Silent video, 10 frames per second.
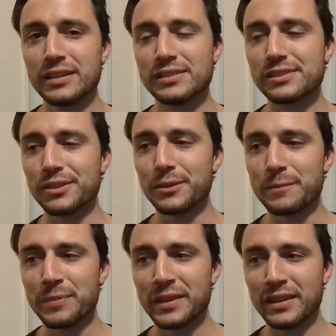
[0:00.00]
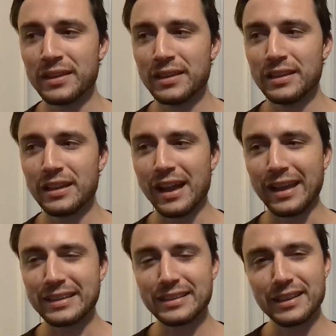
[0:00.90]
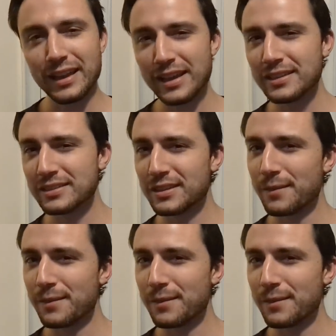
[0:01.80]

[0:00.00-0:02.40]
So I can't